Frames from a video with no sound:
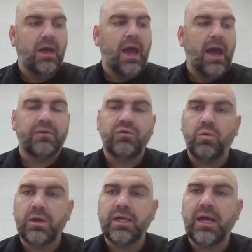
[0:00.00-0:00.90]
And so
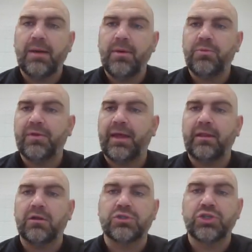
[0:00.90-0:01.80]
we're going to come up with a
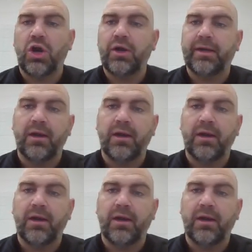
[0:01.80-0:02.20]
little chart here.